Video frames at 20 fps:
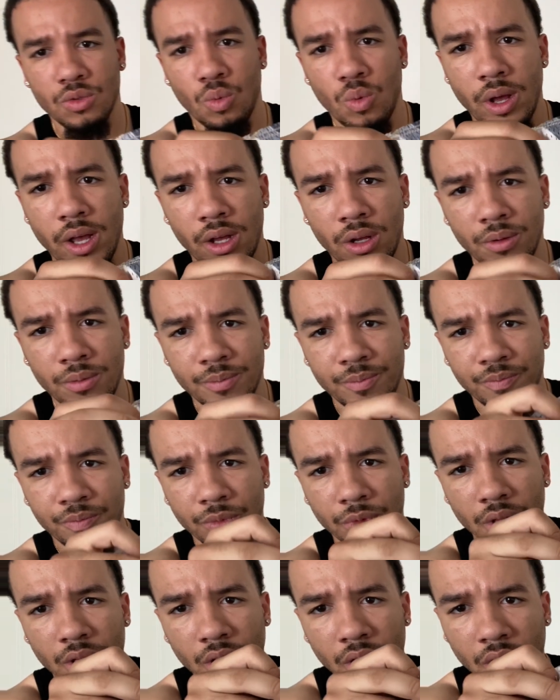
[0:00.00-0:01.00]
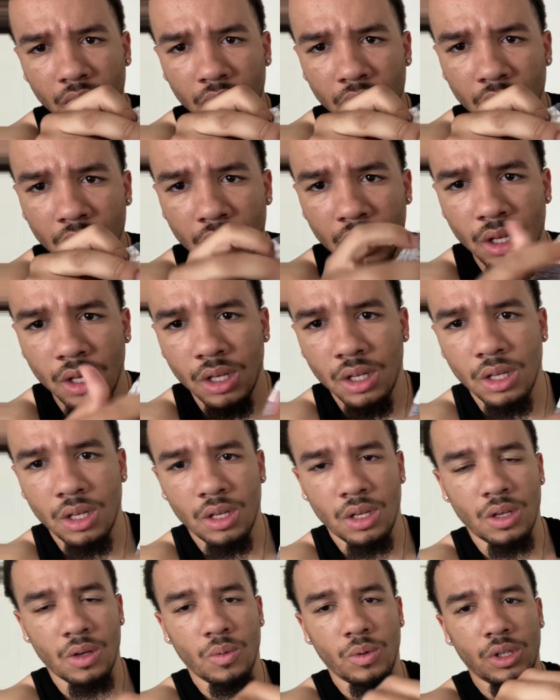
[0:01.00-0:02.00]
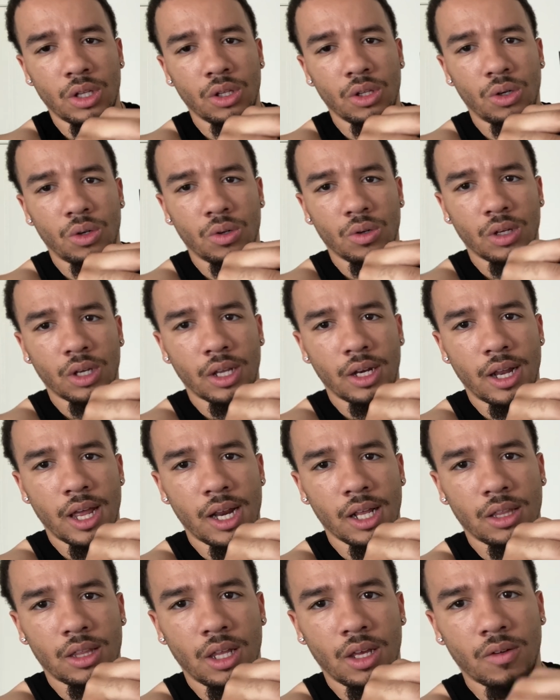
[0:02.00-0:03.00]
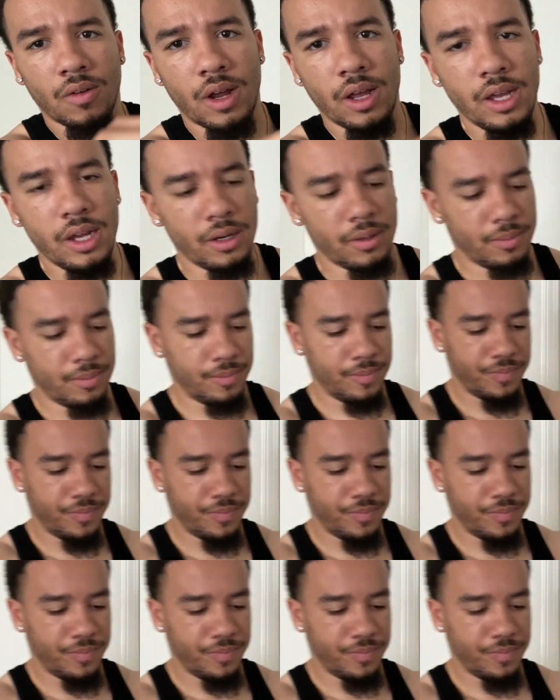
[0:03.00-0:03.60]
well, with the little Kinetic thing right here.